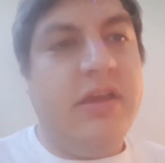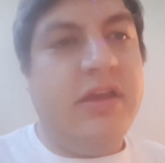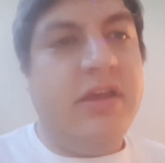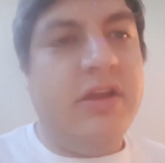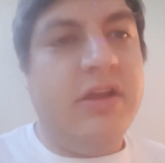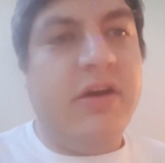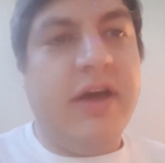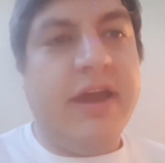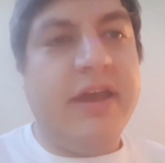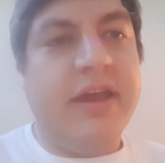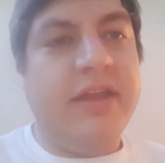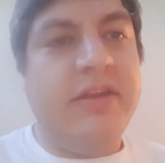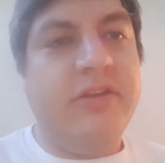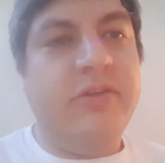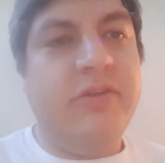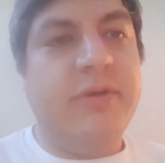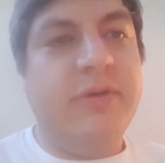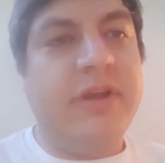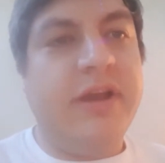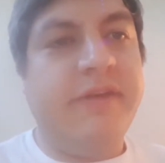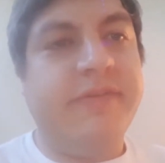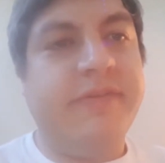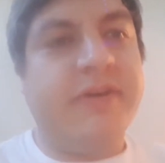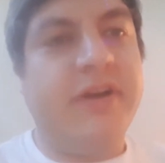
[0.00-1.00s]
I can
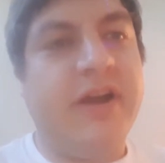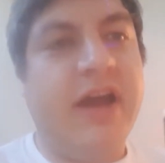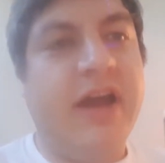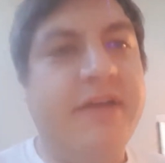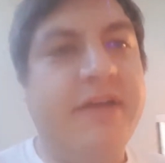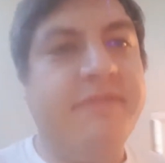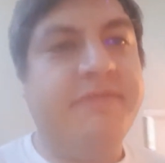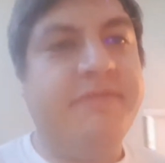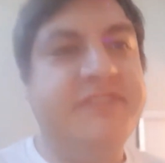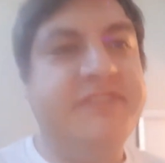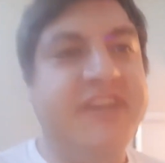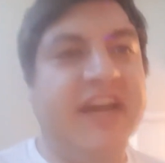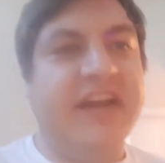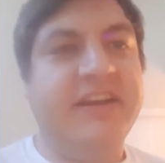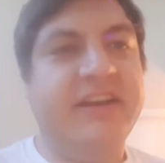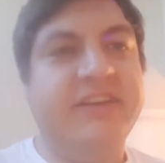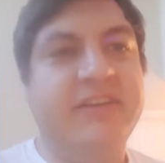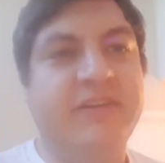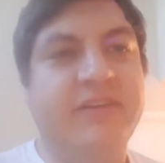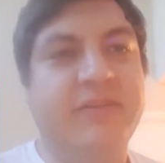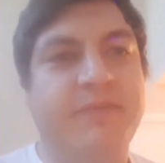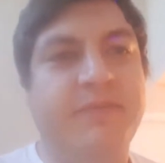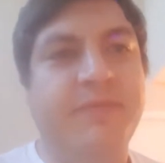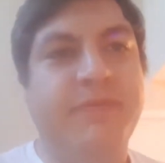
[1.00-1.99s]
do whatever. I've
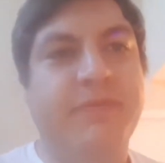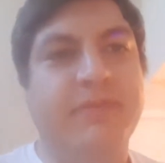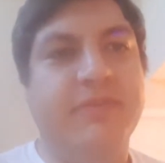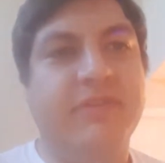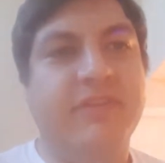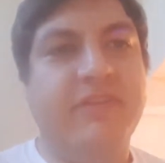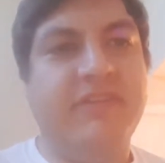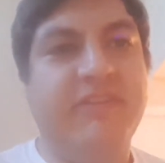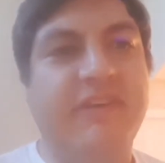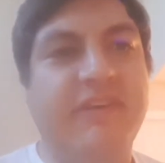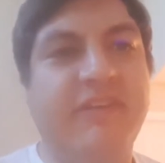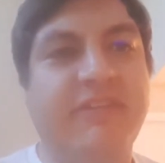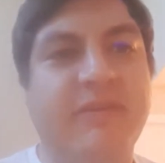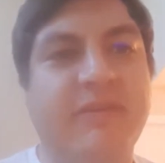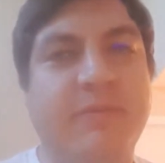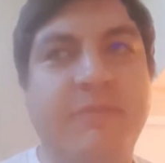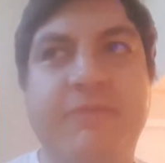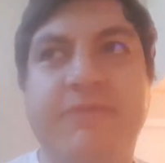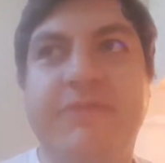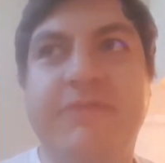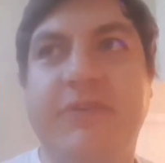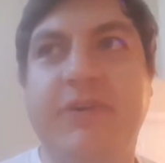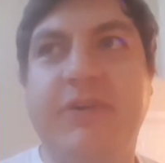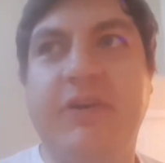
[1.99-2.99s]
teched the
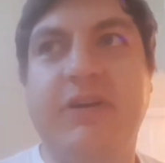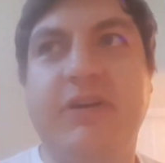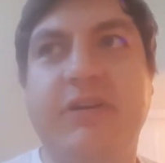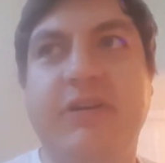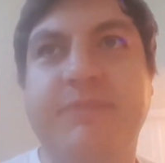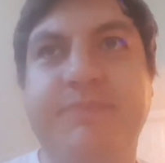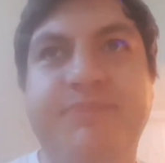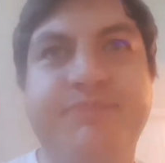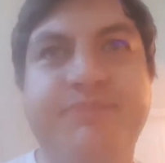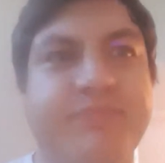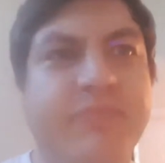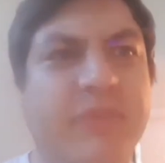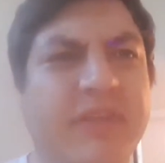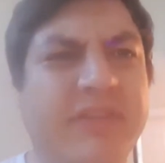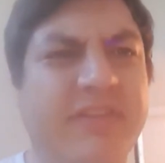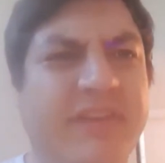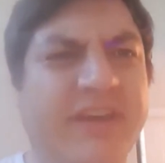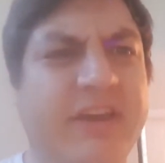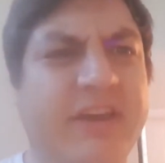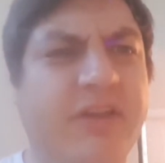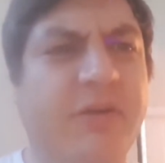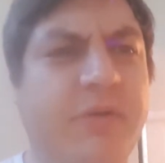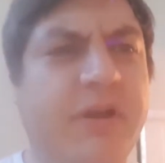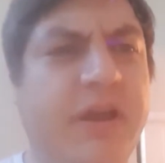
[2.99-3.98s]
system for
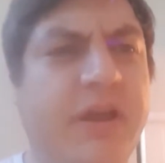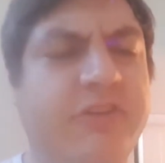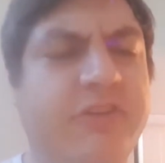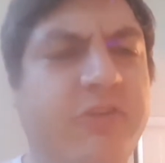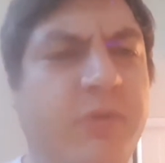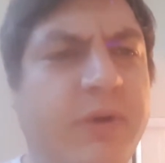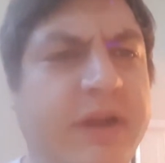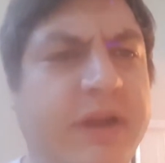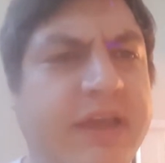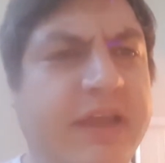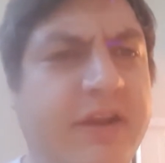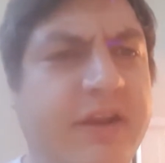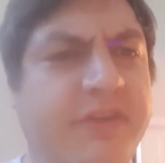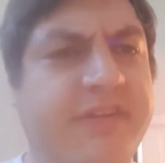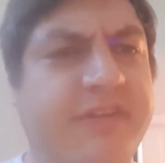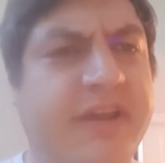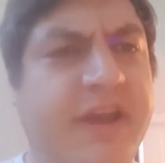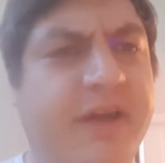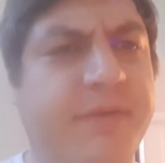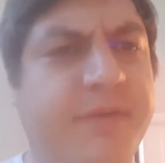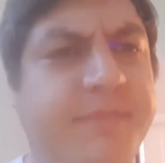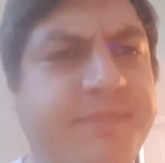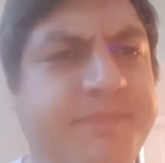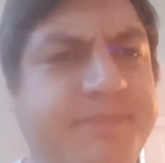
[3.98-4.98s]
like going on 20 years
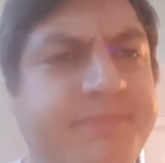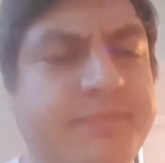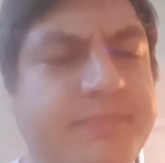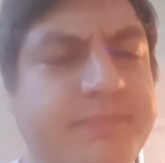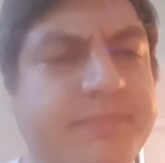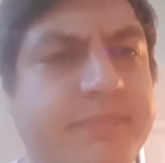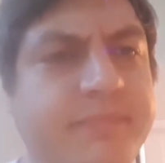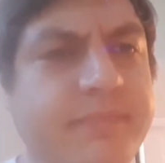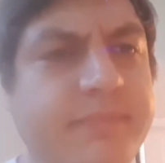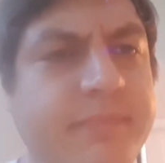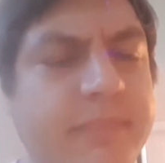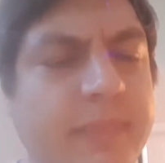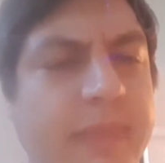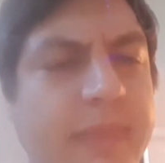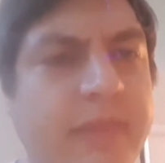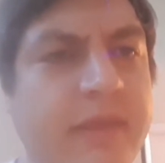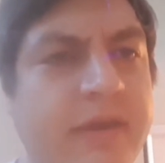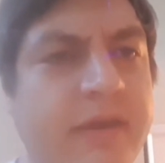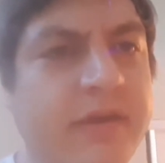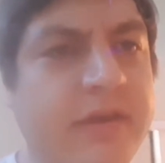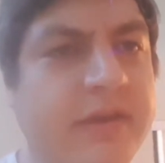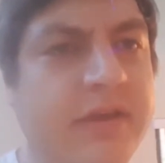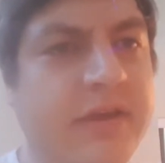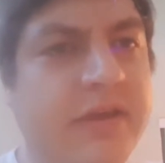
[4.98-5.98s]
now.
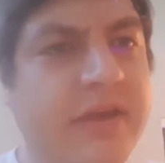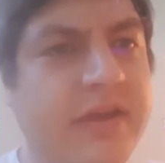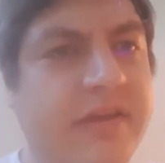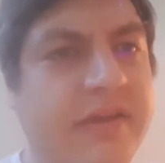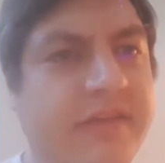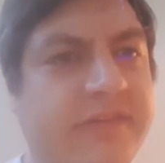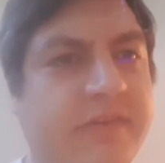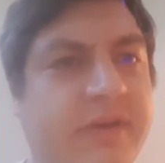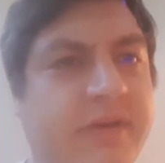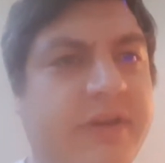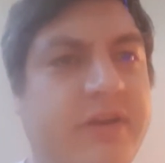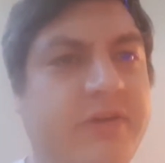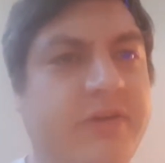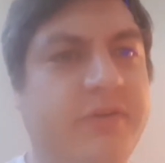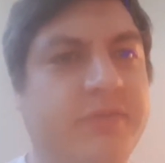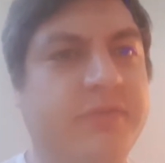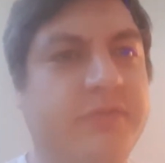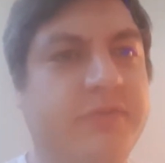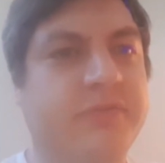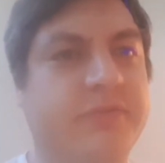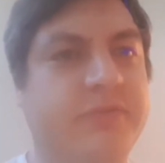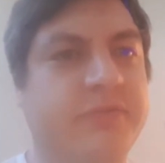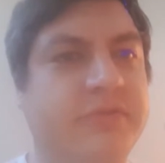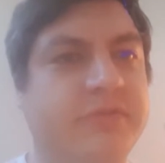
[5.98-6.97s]
So I
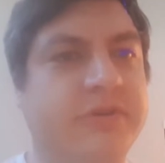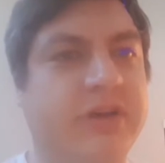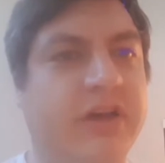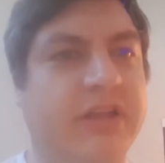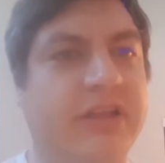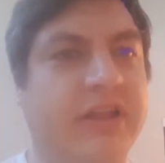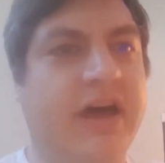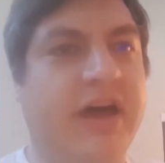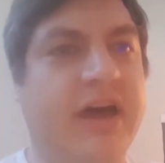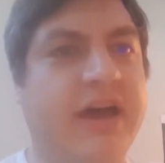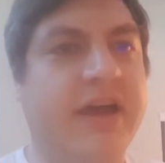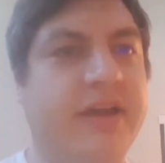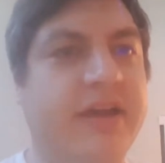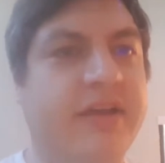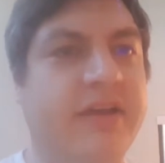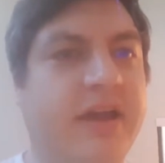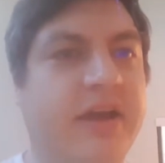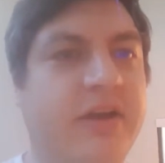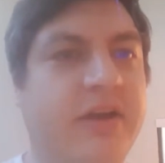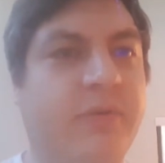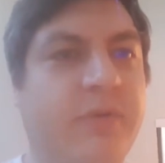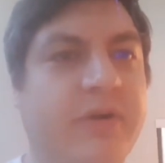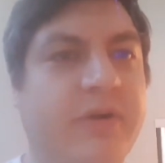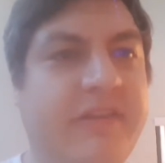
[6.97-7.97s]
know a lot.
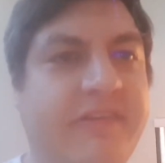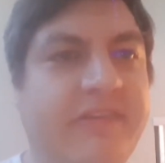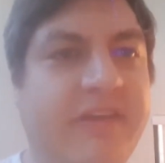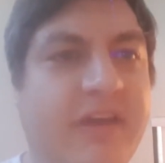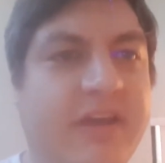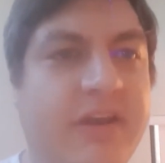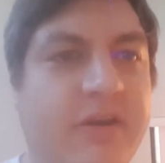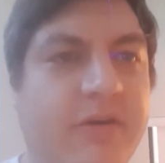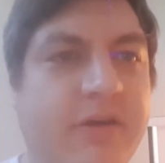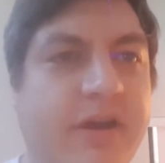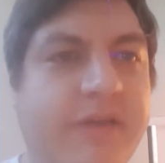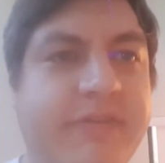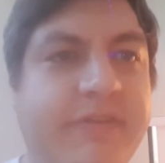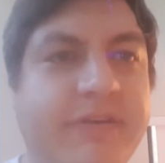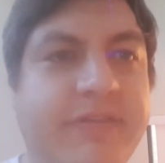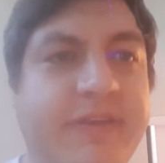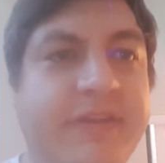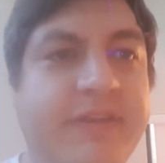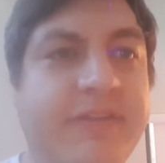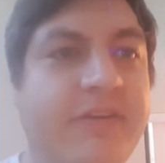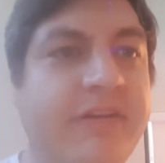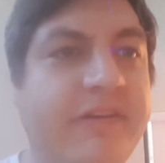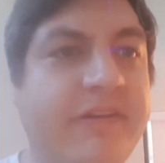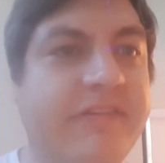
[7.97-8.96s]
I don't want to say I know
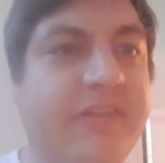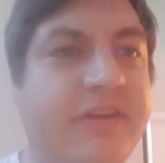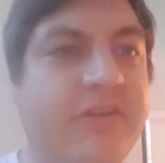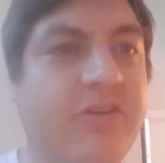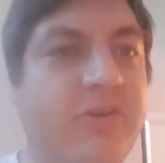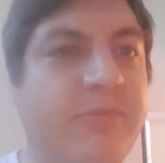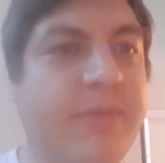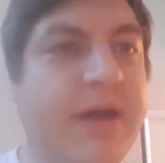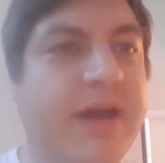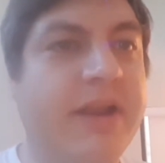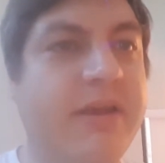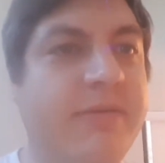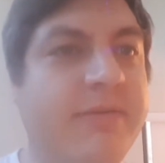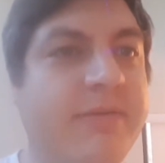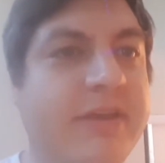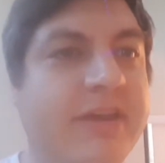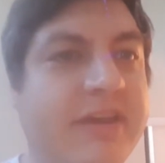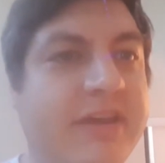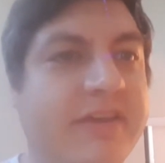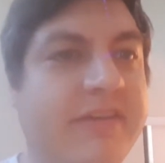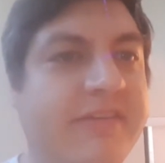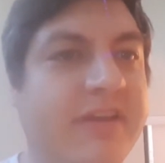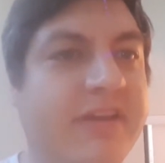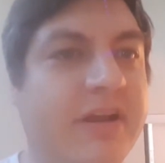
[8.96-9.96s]
everything there is to know about it,
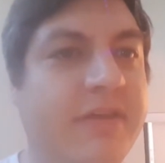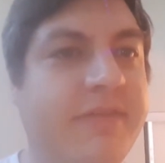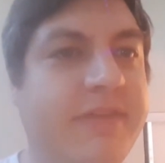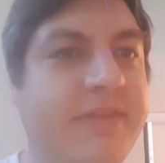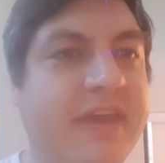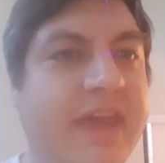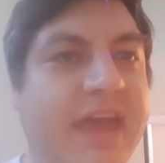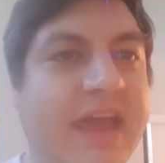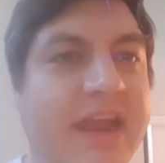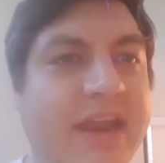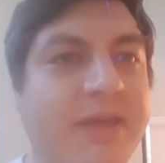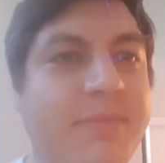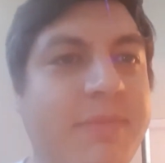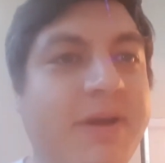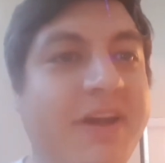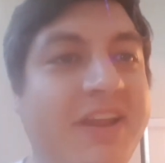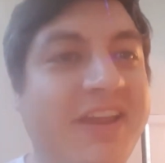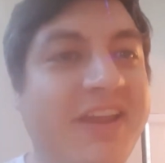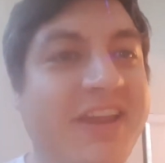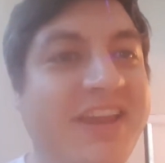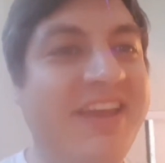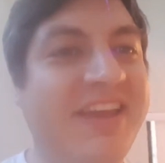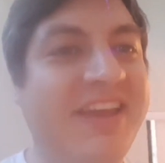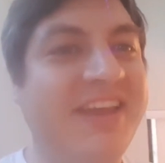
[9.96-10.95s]
because I don't think
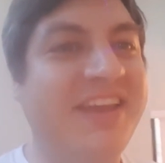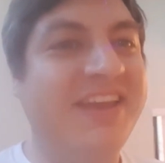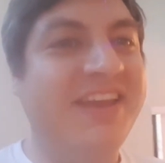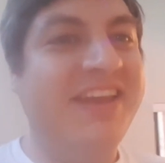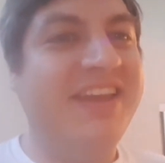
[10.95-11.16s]
anybody,